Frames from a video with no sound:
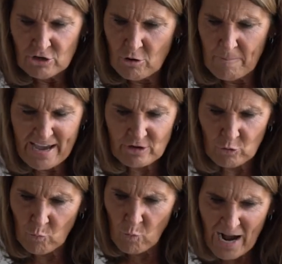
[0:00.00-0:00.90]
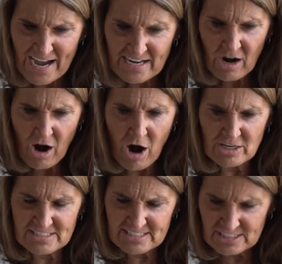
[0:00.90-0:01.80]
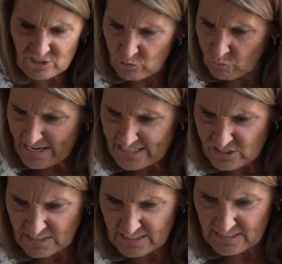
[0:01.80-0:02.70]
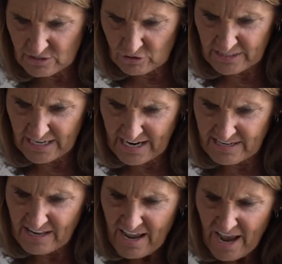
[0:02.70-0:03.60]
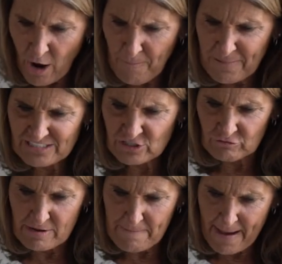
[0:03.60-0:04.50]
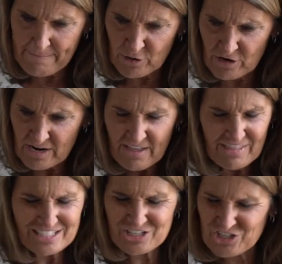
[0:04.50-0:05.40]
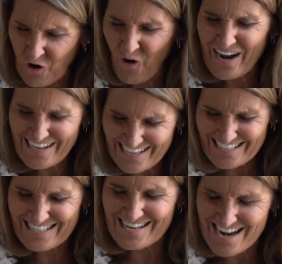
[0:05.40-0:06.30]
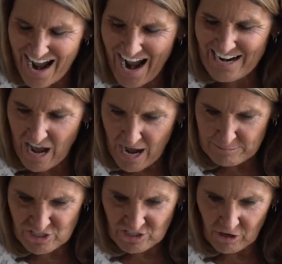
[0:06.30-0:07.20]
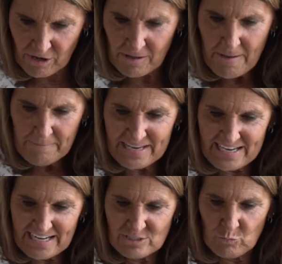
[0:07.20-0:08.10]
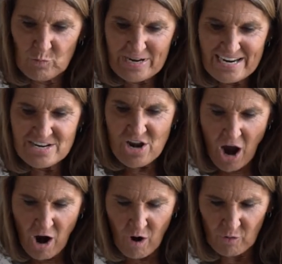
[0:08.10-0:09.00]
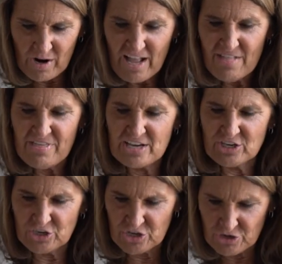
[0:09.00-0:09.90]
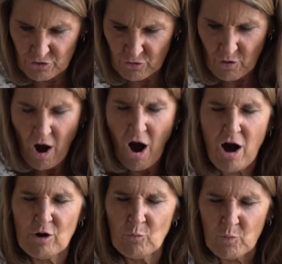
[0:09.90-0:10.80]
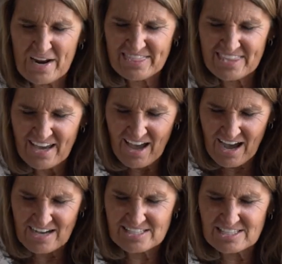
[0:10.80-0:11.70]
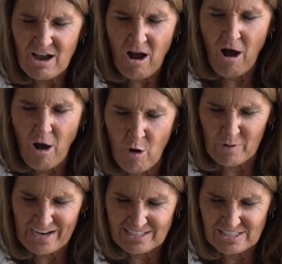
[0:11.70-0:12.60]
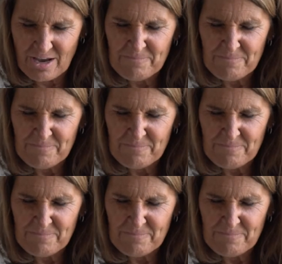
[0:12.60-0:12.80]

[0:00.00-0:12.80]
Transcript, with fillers: no matter what our situation is, Lord God. Help us to remember that joy is not optional because we know that you are with us always.